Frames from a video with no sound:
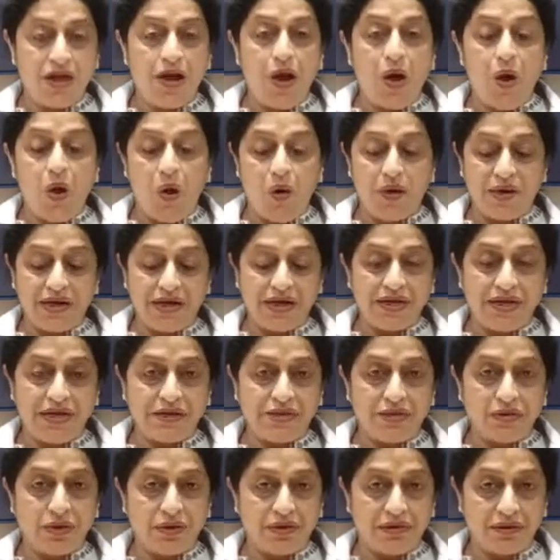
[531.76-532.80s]
or it
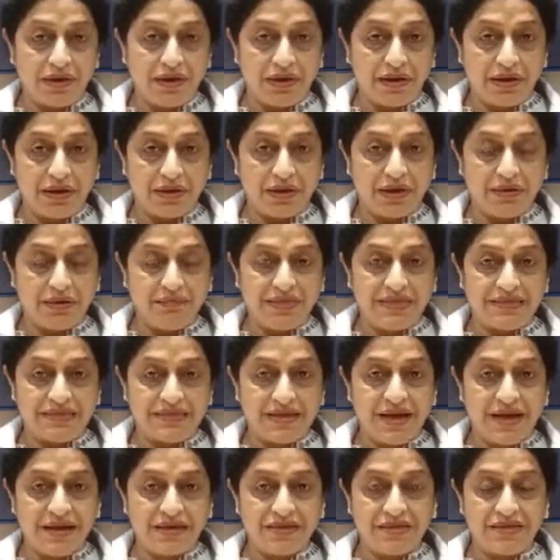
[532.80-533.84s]
has got recurrent
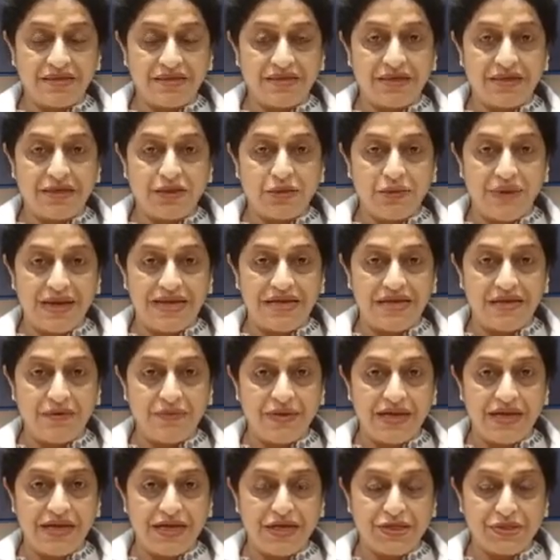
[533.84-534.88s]
miscarriages at 20
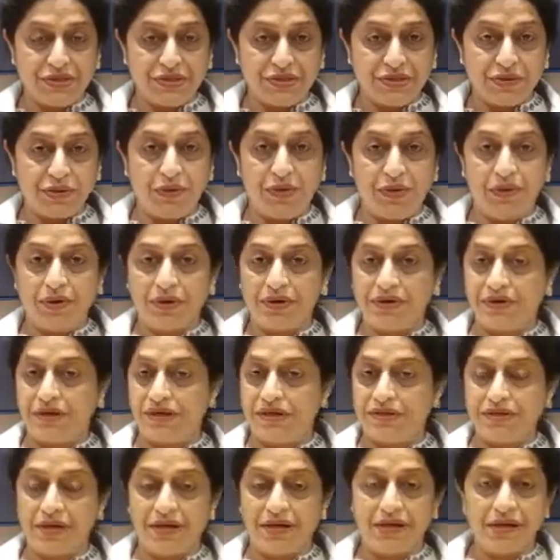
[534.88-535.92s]
weeks or there
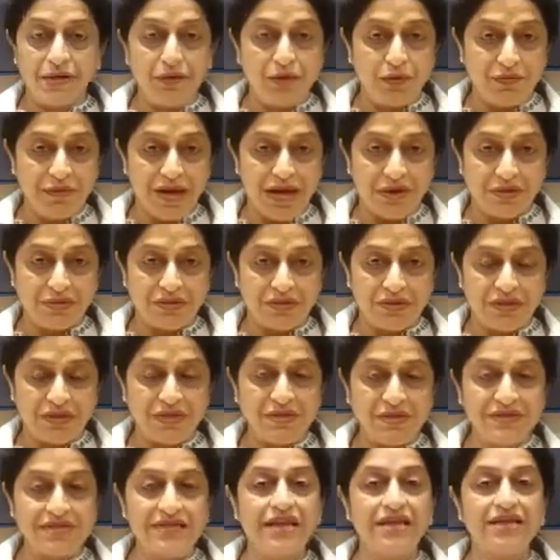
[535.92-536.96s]
is
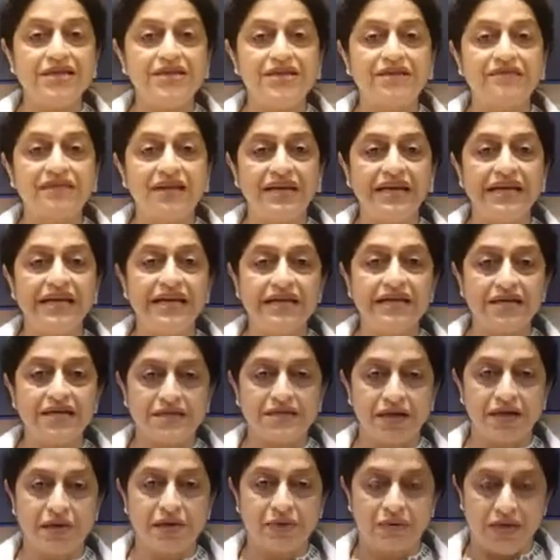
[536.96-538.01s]
adenomyosis, then she will need a
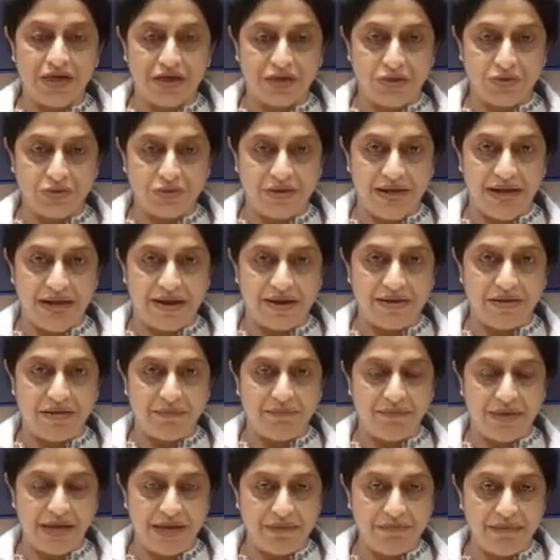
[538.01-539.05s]
surrogate to carry a
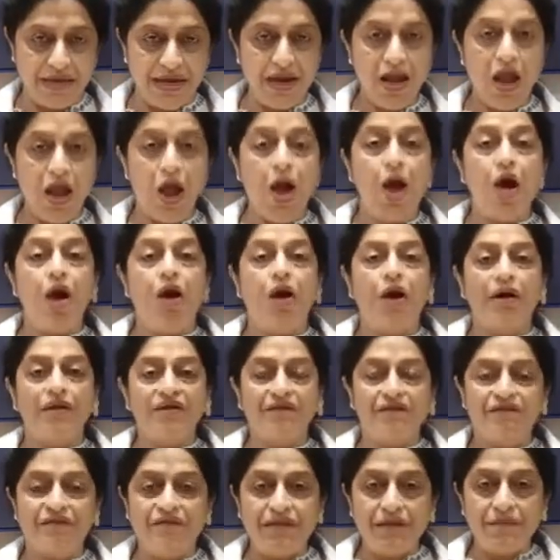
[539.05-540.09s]
baby, or
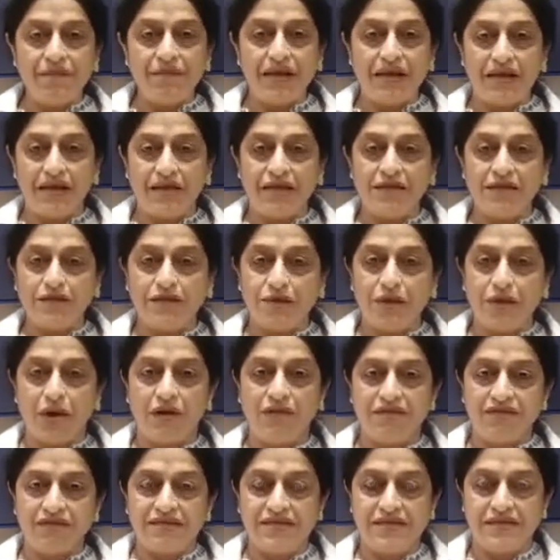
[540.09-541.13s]
a female is
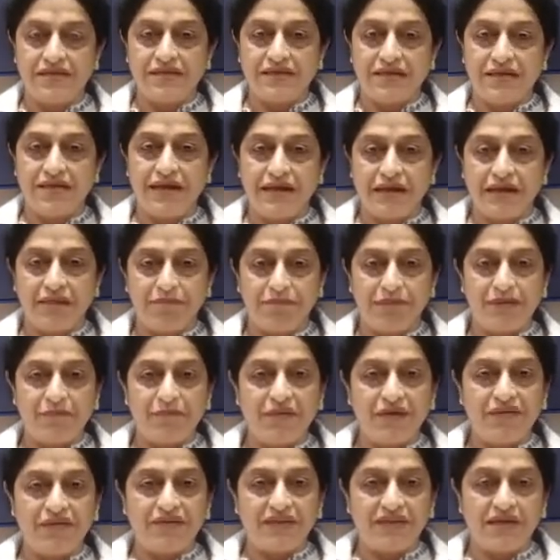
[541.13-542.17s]
not physically capable with